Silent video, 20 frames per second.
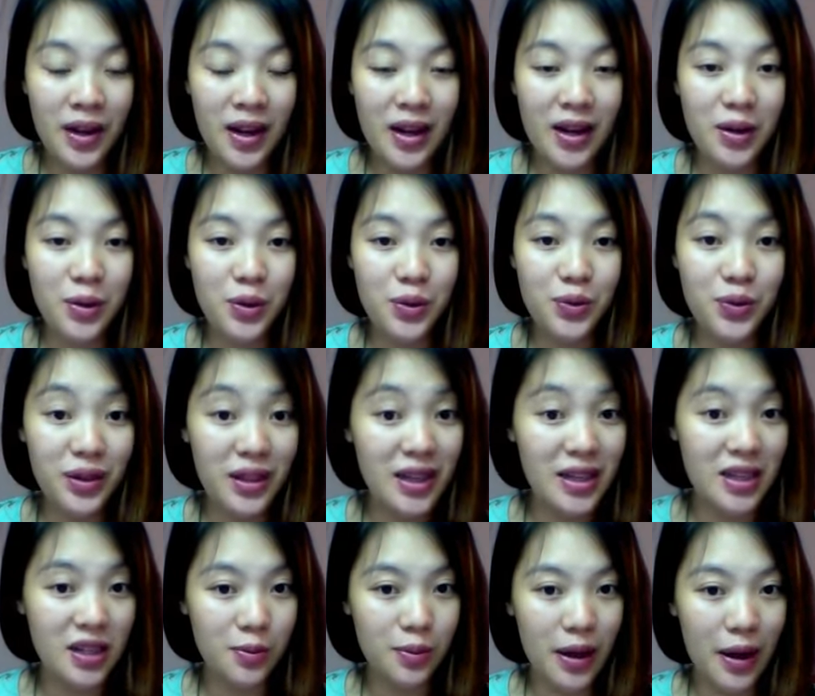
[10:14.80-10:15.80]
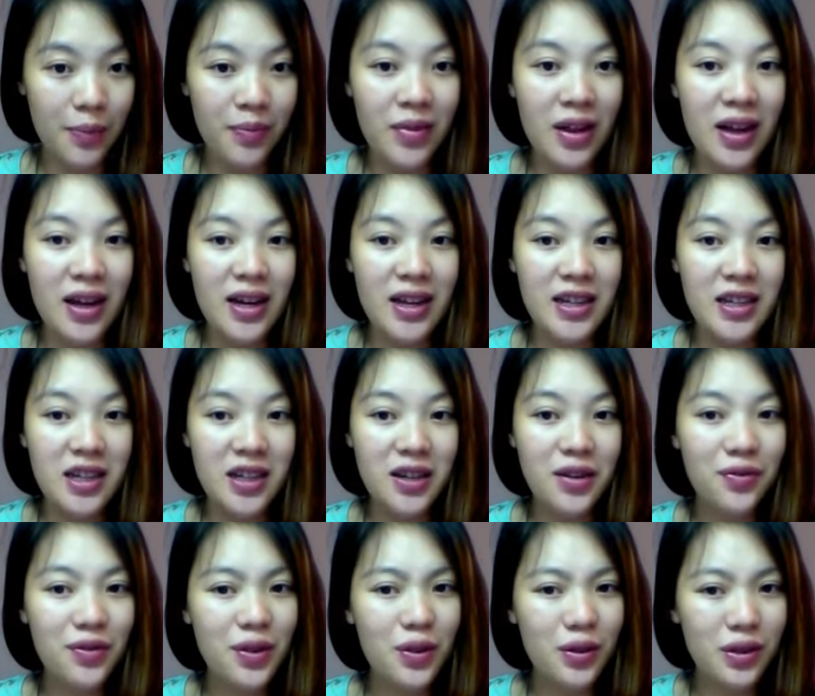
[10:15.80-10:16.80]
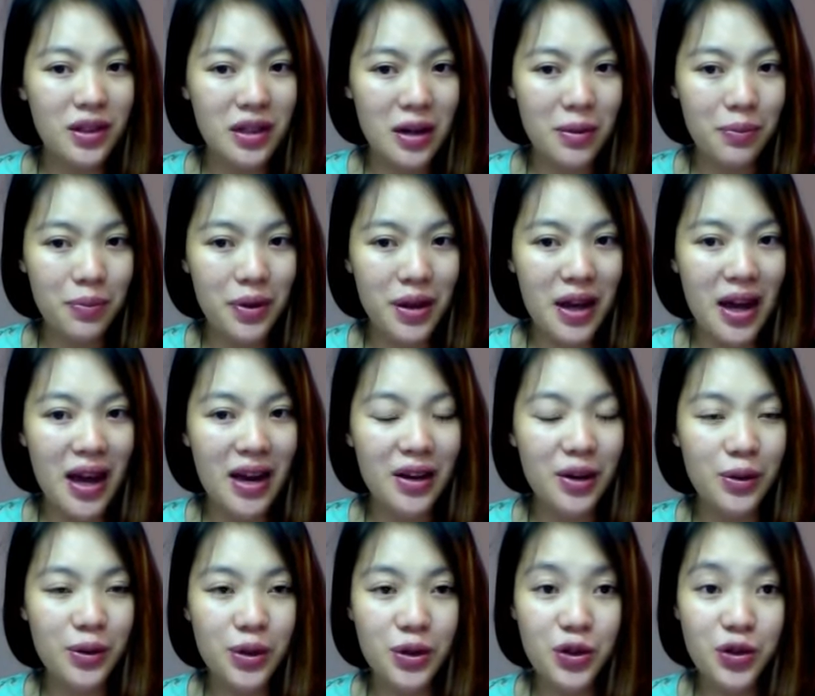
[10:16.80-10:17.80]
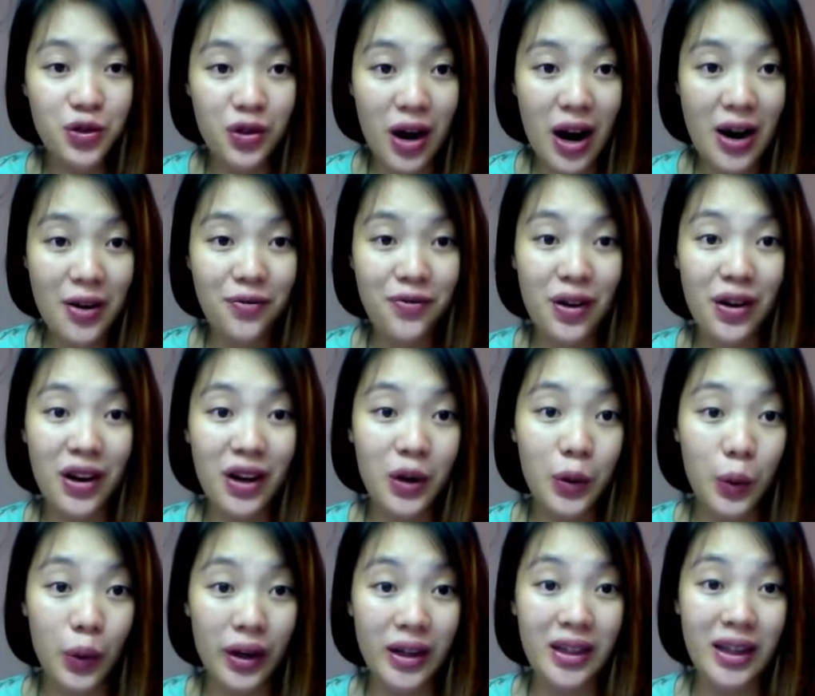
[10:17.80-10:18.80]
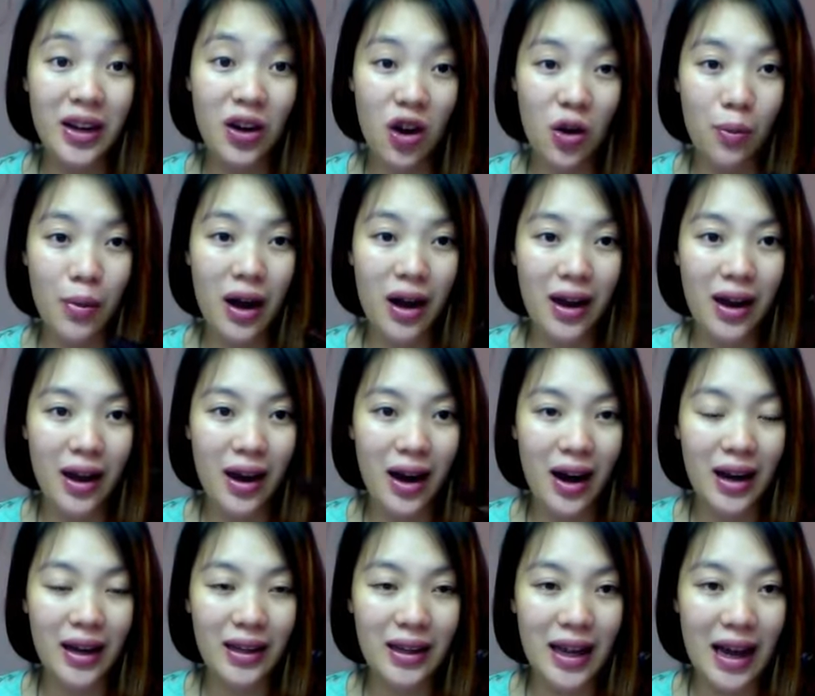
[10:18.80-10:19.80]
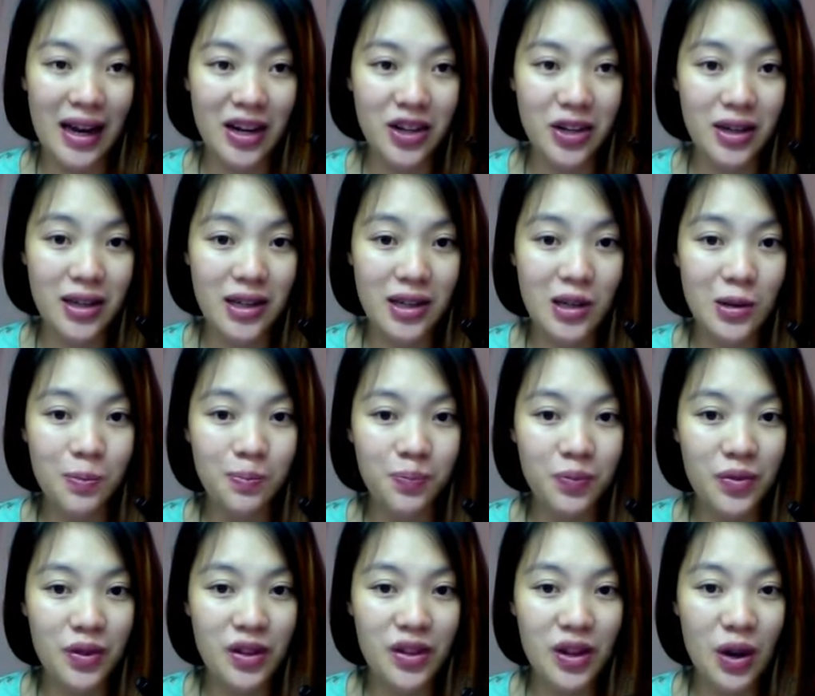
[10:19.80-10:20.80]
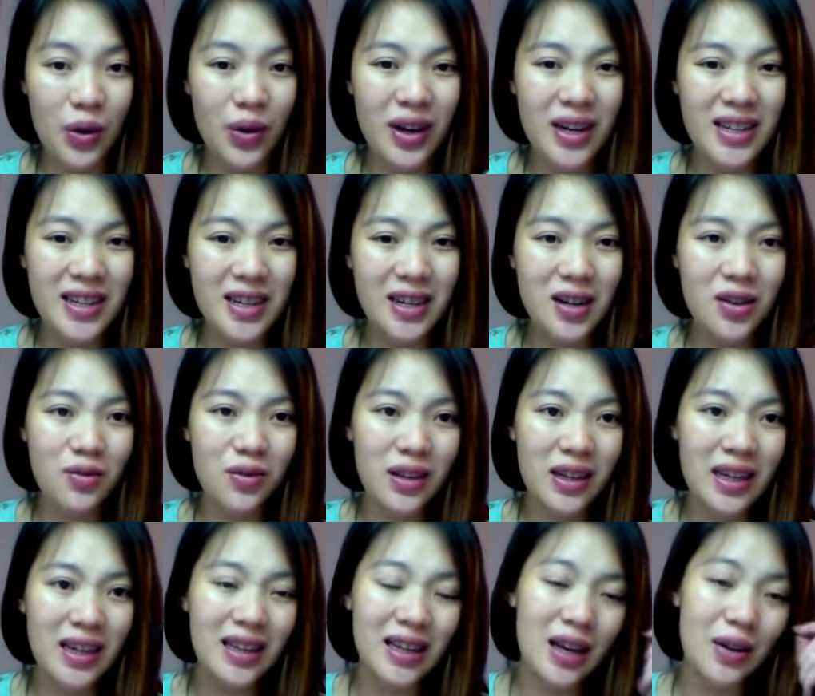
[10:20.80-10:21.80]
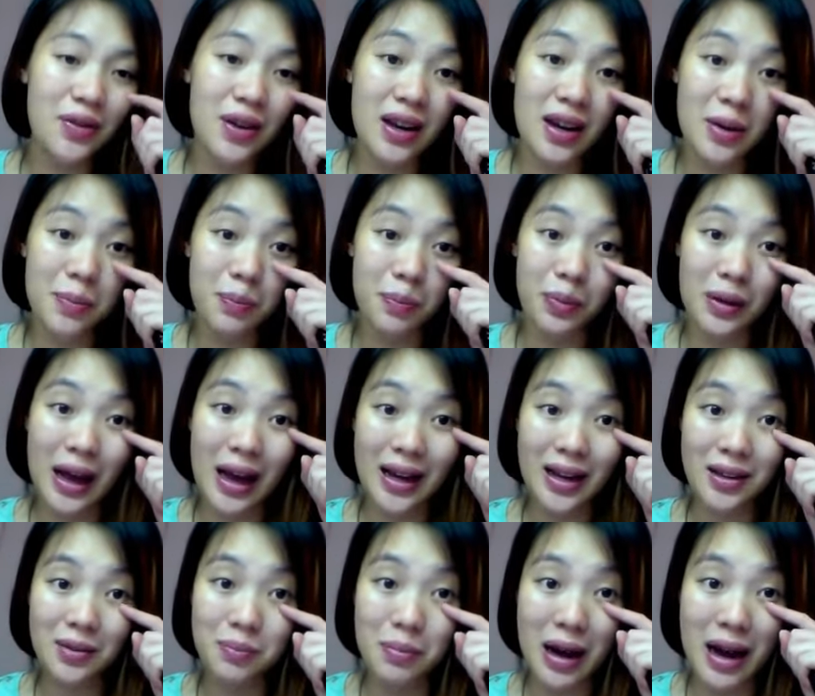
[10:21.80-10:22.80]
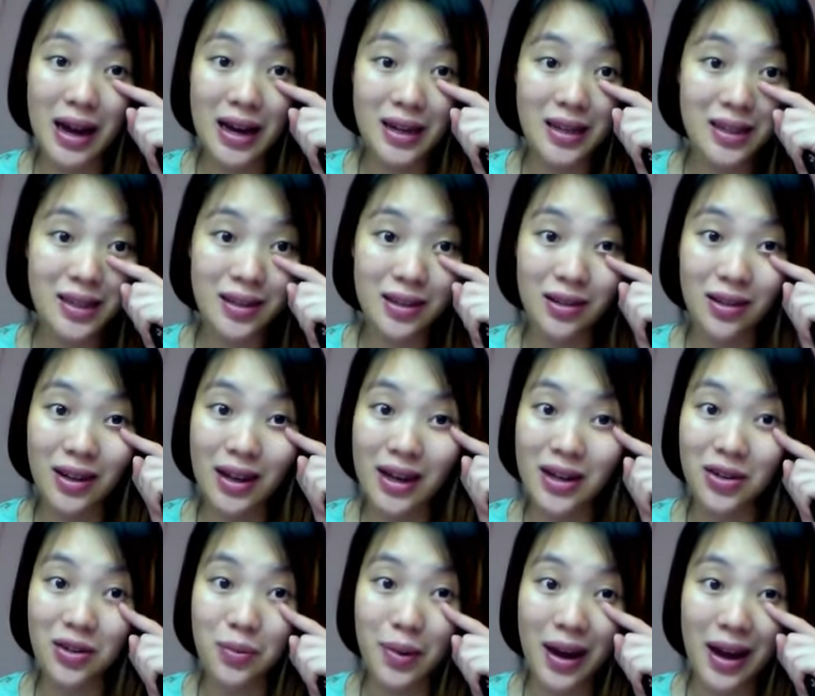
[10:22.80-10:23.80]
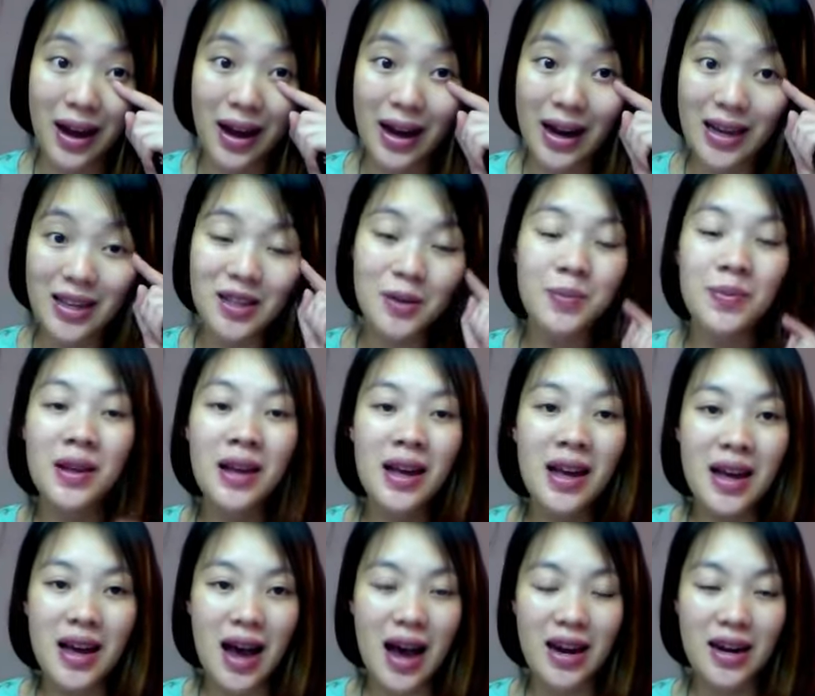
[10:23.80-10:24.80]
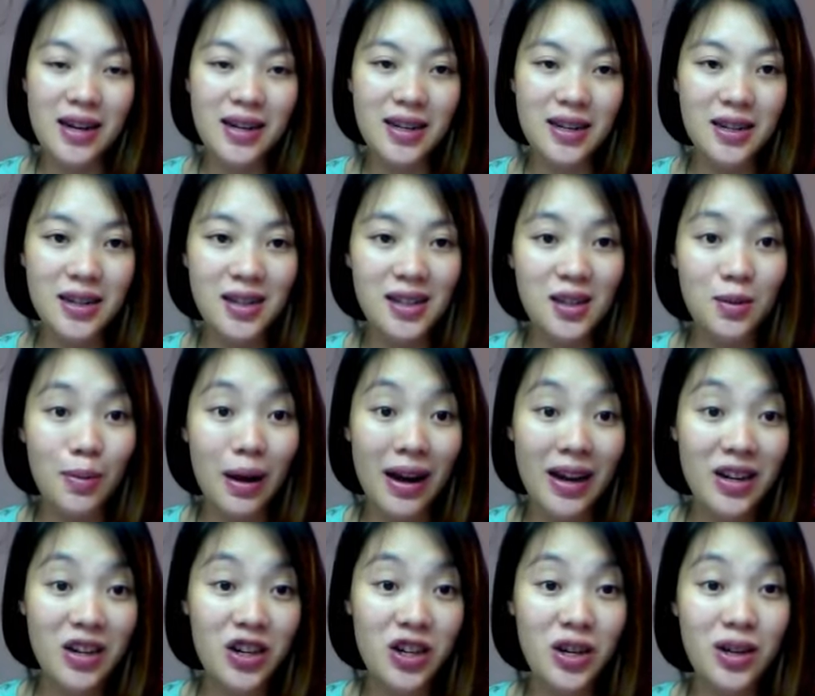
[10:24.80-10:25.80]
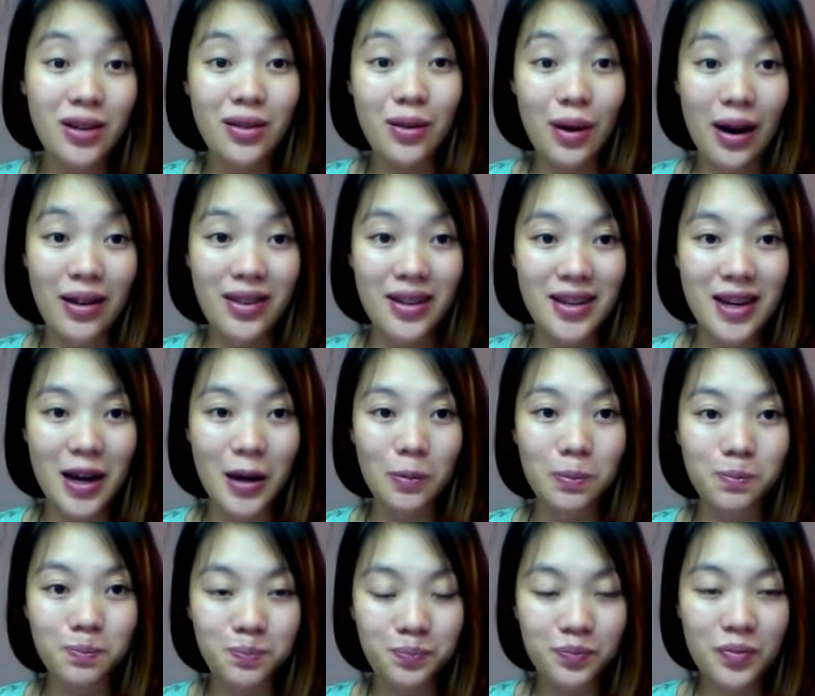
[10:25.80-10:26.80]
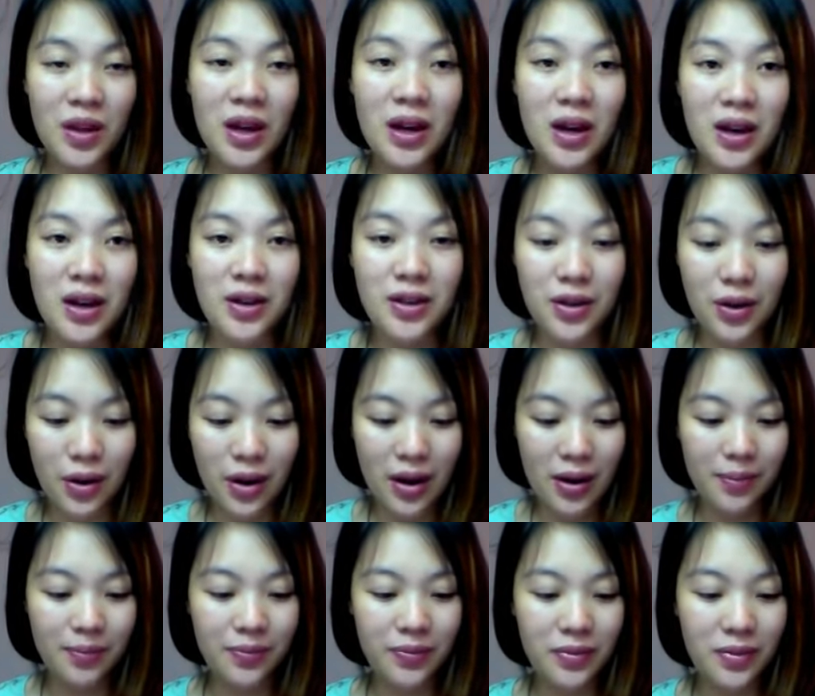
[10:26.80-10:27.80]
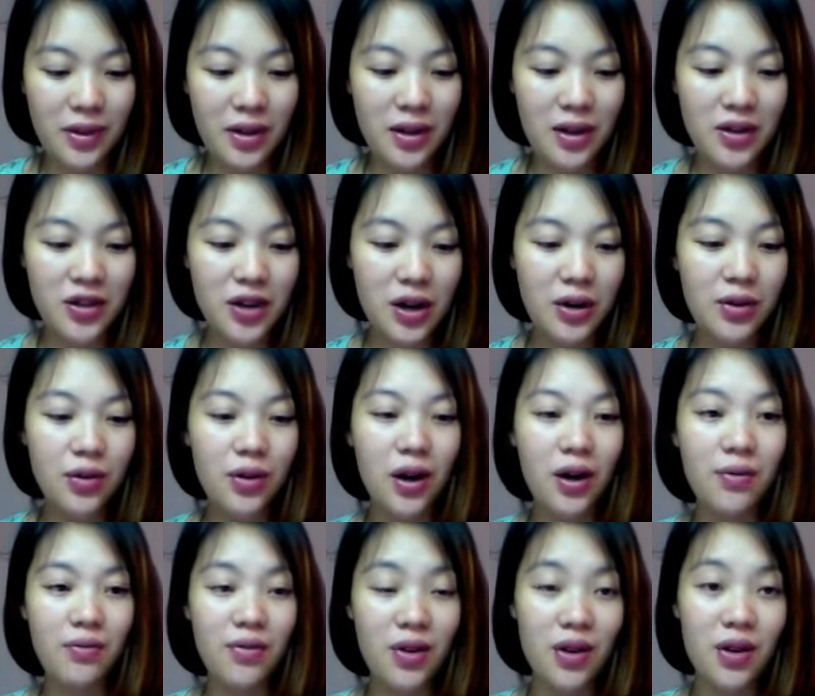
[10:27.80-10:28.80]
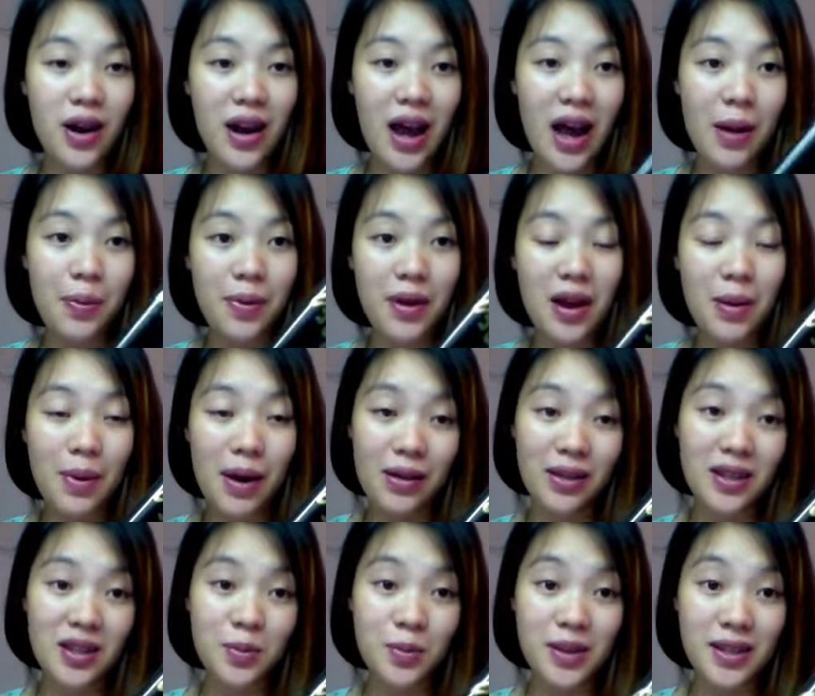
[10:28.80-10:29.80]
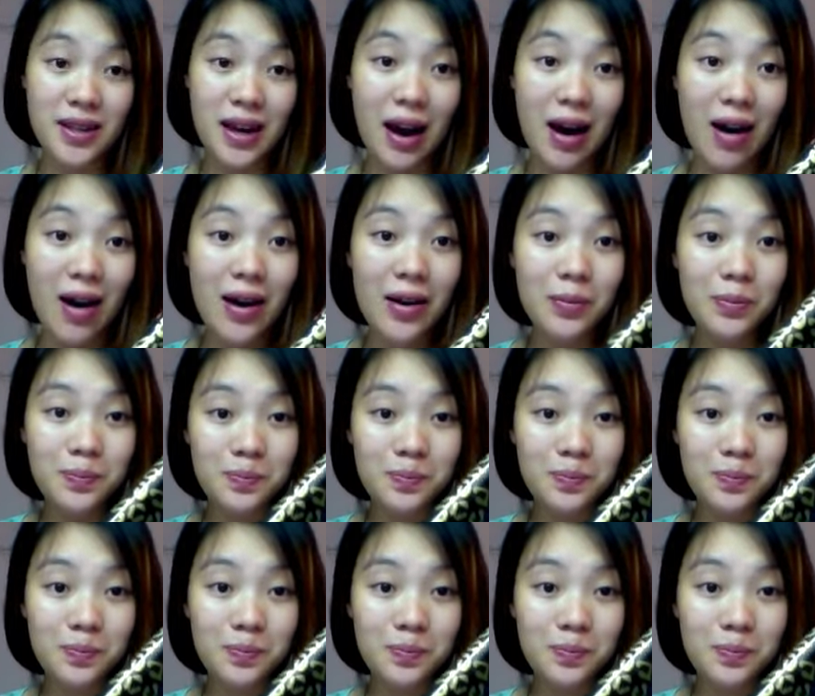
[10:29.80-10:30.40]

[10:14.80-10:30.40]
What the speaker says: It was really easy to apply. It didn't feel clumpy, and it also dried very quickly on my eyelashes. So it didn't really leave any black marks under my eyes, and it didn't smudge throughout the day. So in general, I'm very happy about this mascara.